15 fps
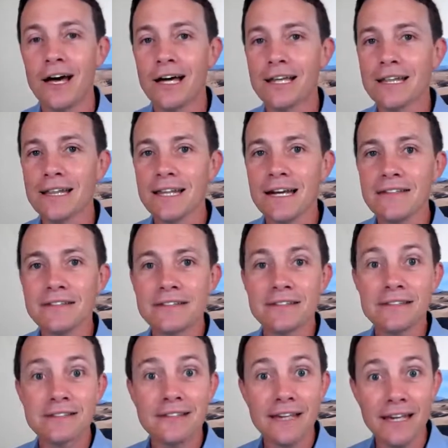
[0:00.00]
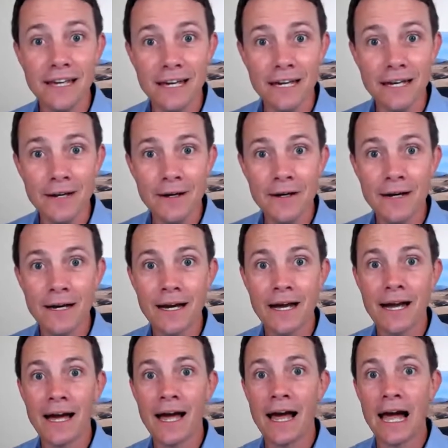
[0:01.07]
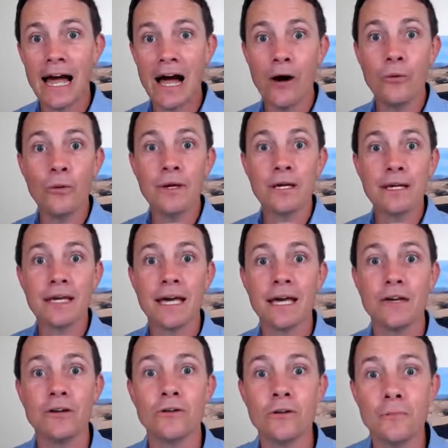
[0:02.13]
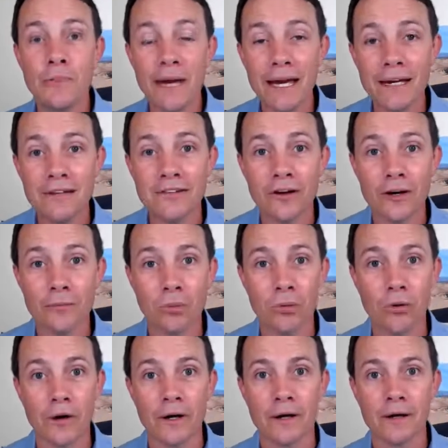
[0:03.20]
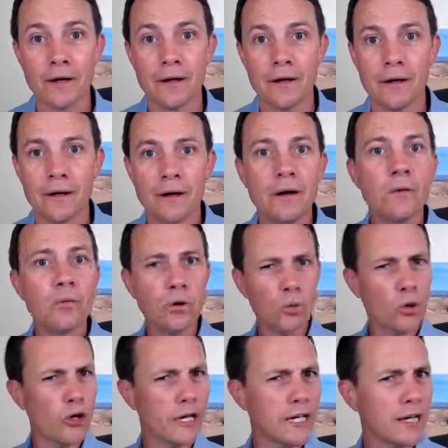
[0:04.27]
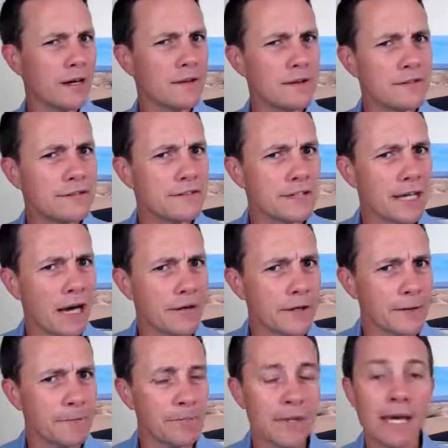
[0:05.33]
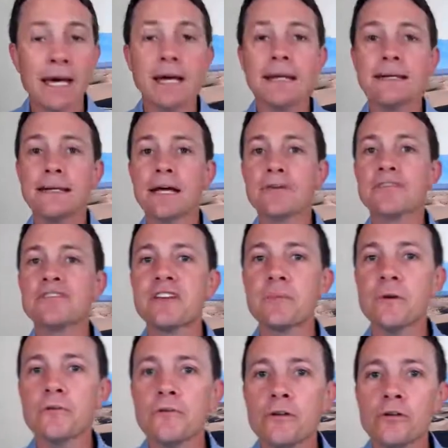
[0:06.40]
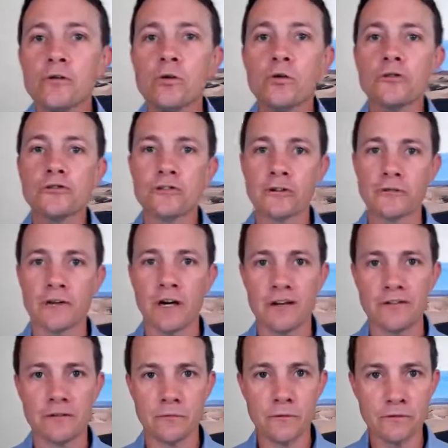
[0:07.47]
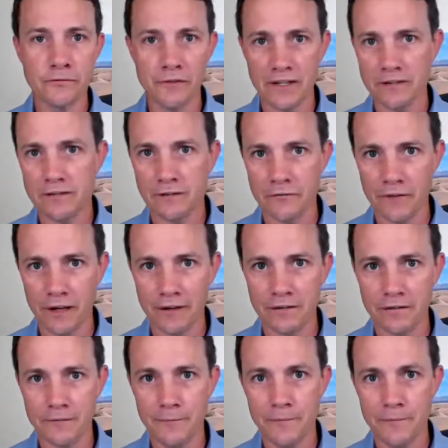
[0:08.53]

let's see how we can get your bags on board. We're working on this together. Now, some of you serve customers face to face.